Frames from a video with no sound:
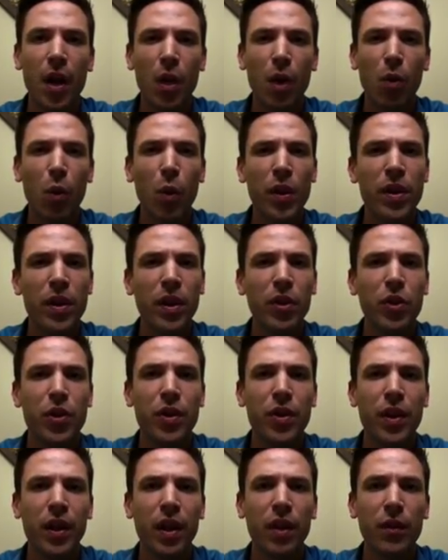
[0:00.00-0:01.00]
Well, one thing you
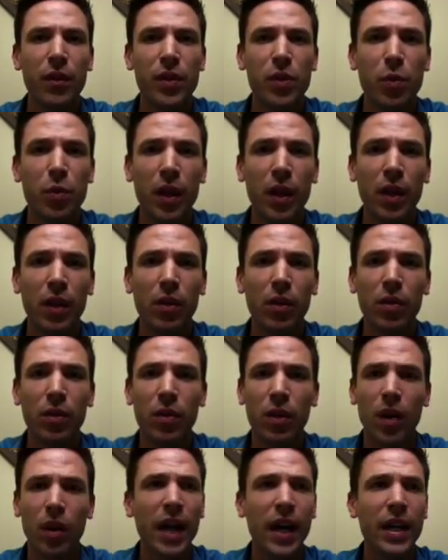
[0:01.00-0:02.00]
should think of is, well,
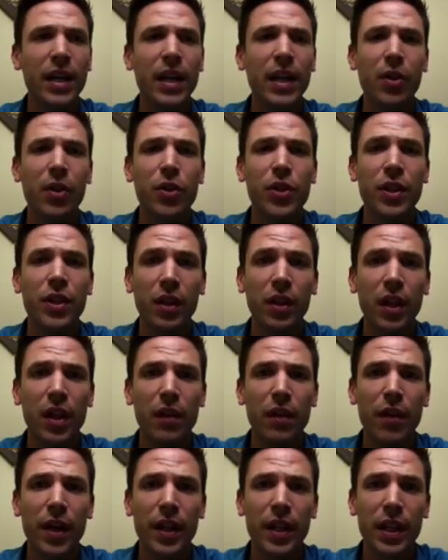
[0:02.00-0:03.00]
I need energy to
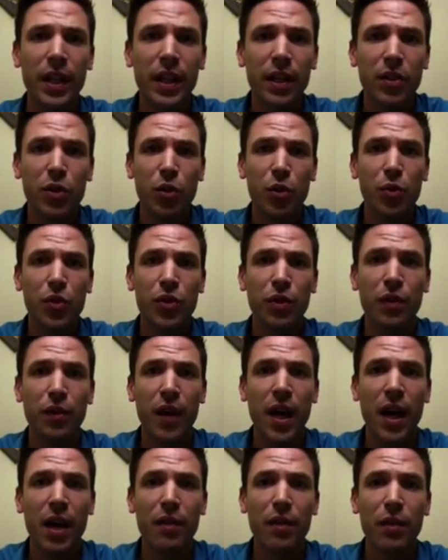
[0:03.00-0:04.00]
live. I need it to
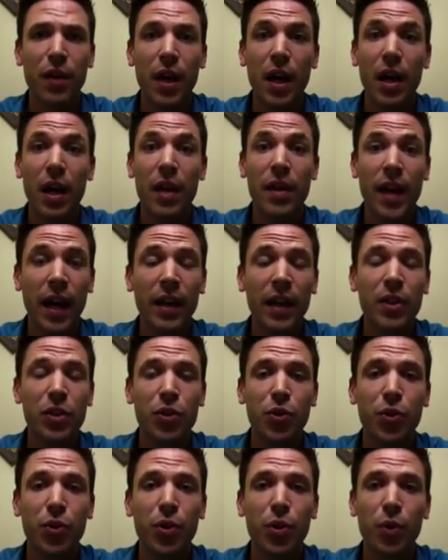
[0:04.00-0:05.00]
survive. That is
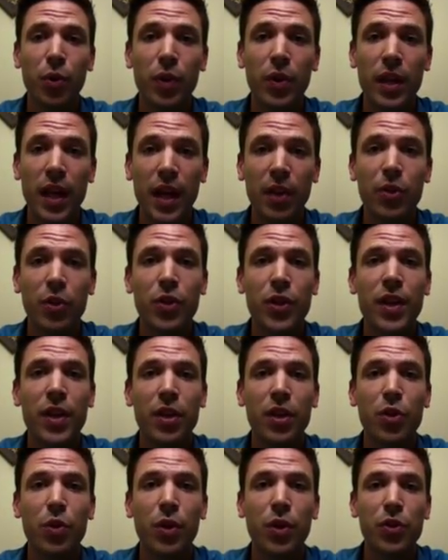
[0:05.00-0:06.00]
true. The energy
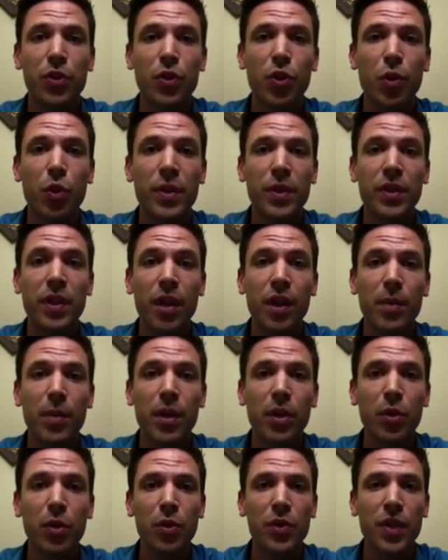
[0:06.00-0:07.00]
that you consume is going to be
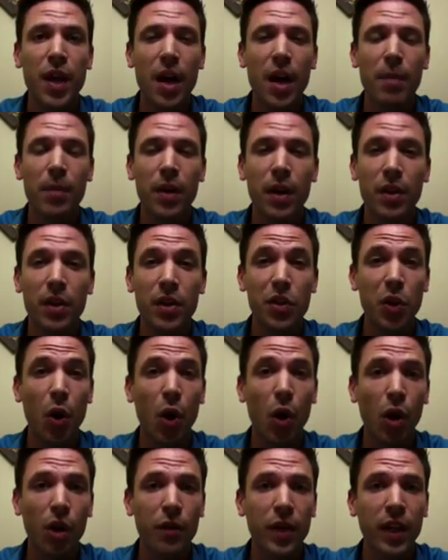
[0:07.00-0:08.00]
used up. Does
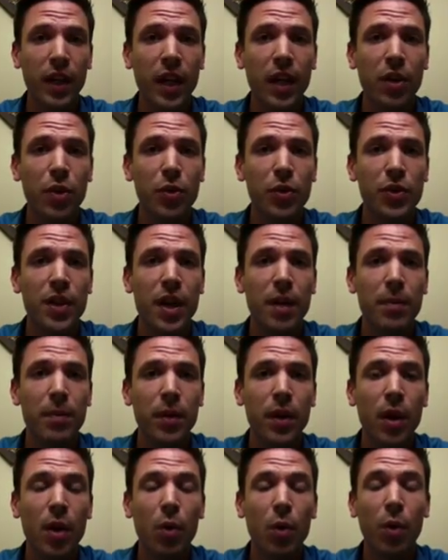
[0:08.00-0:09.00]
all of it get used
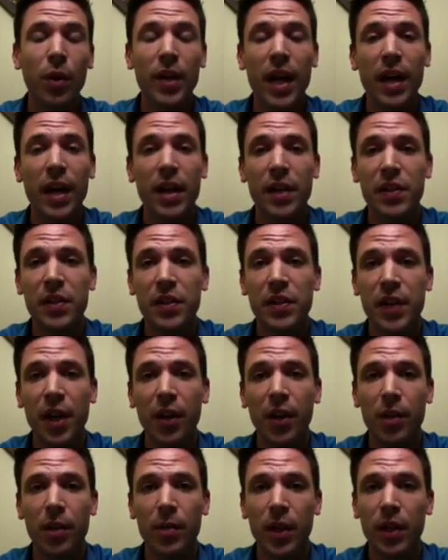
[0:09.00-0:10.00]
up? Well, not
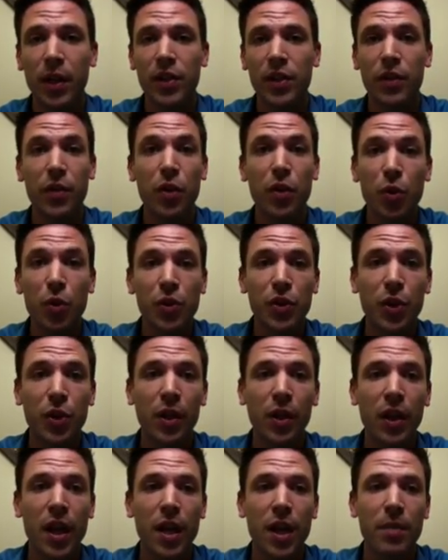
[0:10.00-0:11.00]
necessarily, because if you use it
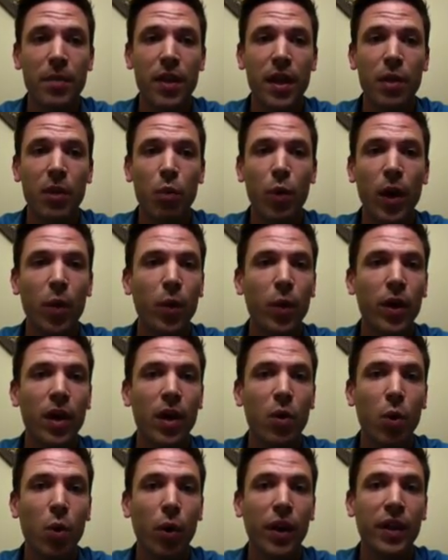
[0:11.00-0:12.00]
all up, then where would an
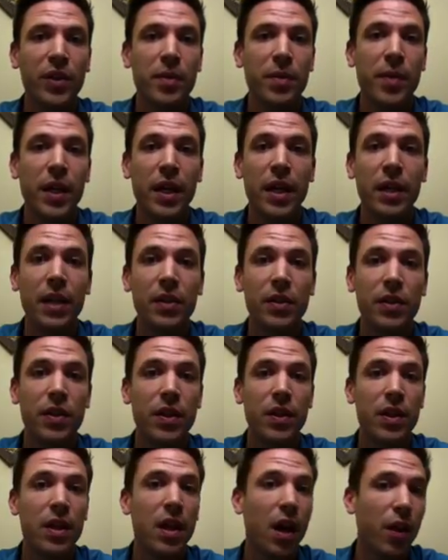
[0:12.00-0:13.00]
organism that eats
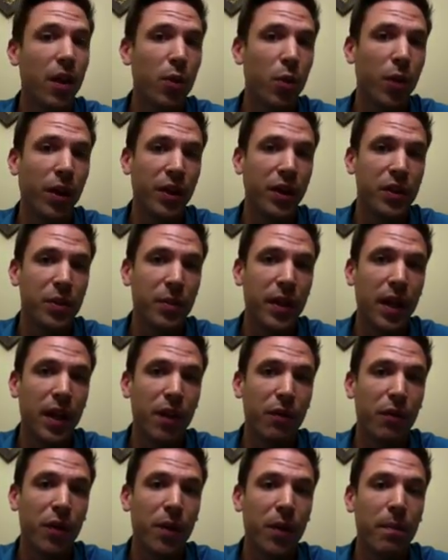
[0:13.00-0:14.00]
the other organism get
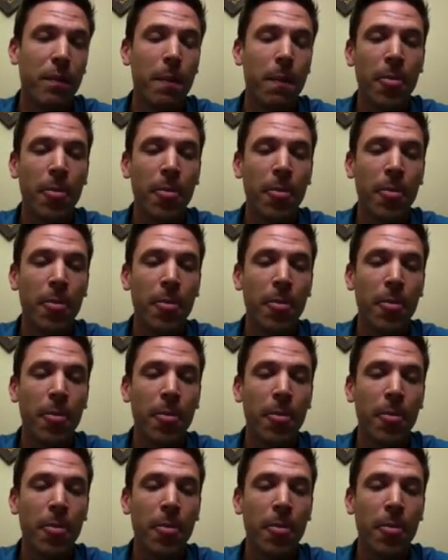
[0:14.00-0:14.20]
it from?